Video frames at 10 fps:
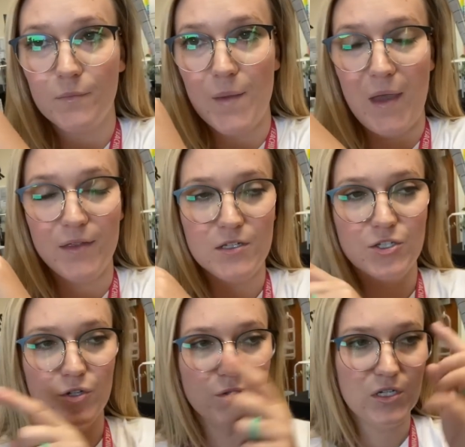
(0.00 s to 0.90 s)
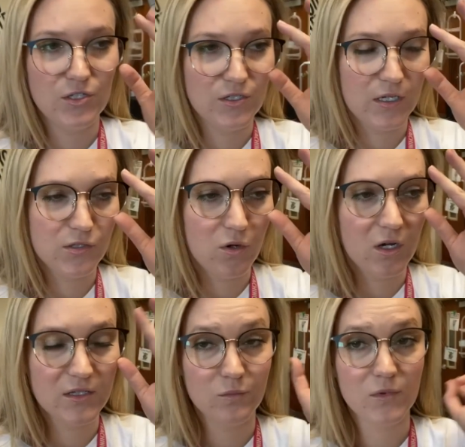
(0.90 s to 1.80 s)
my math teacher who teaches next door,
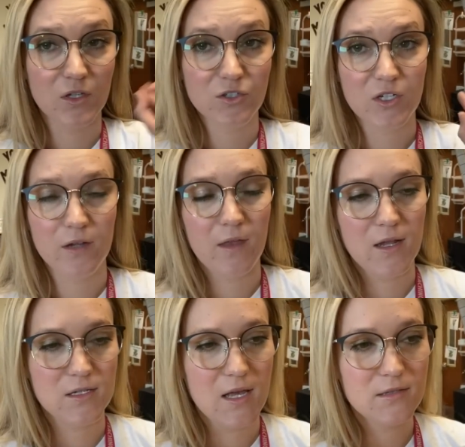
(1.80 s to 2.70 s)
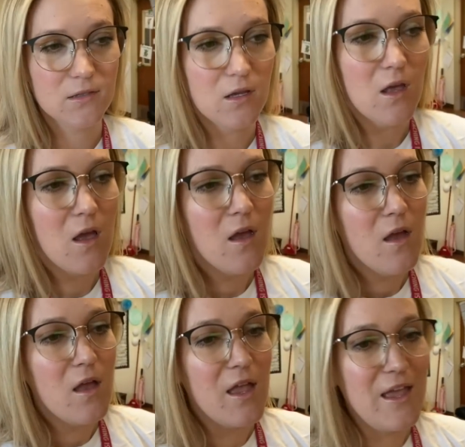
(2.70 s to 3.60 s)
because they'll share that desk,
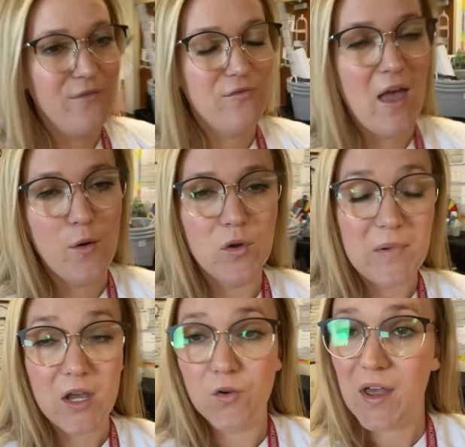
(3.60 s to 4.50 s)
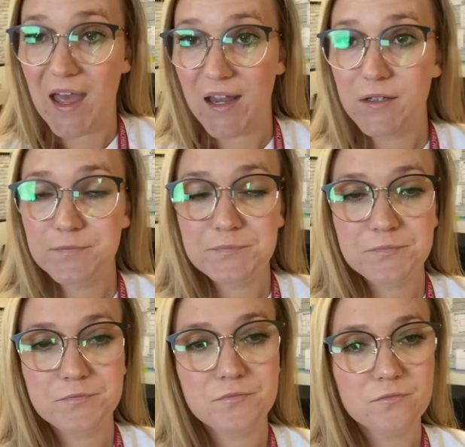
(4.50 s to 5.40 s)
if that would be okay
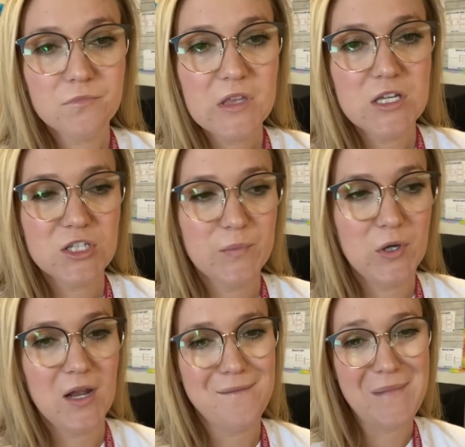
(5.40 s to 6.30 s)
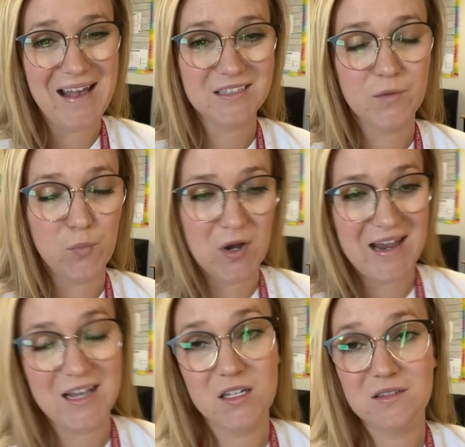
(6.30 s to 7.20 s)
to put a mask
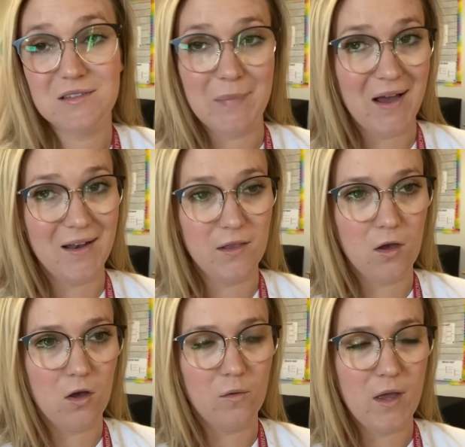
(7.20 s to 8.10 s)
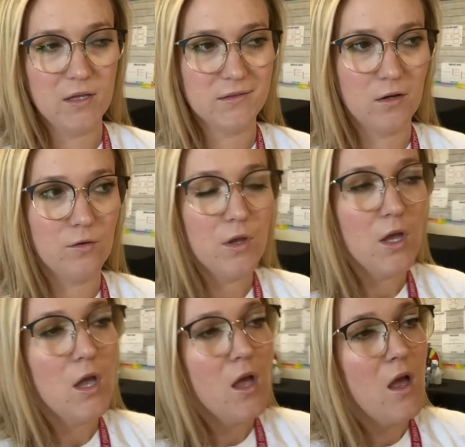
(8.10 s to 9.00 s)
break spot in the hallway. So
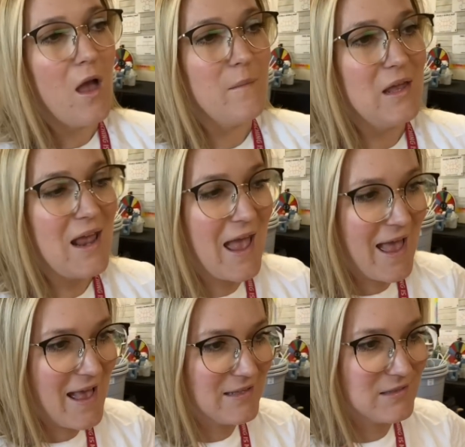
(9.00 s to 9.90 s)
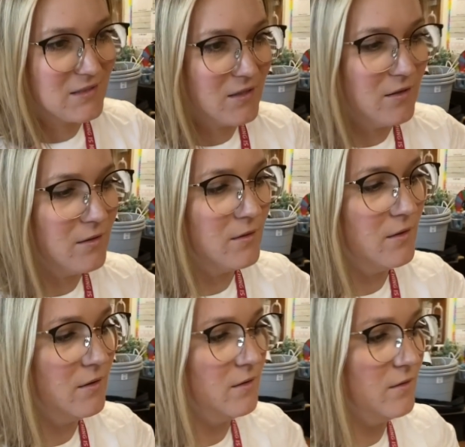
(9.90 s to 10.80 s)
I'm gonna ask
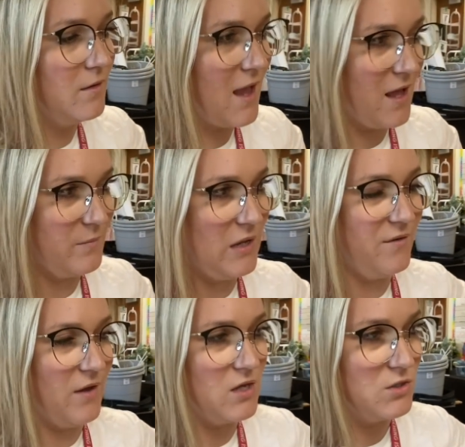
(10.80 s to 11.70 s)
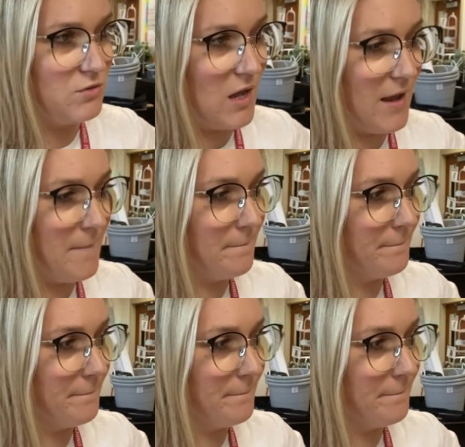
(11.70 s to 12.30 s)
admin if I can do that.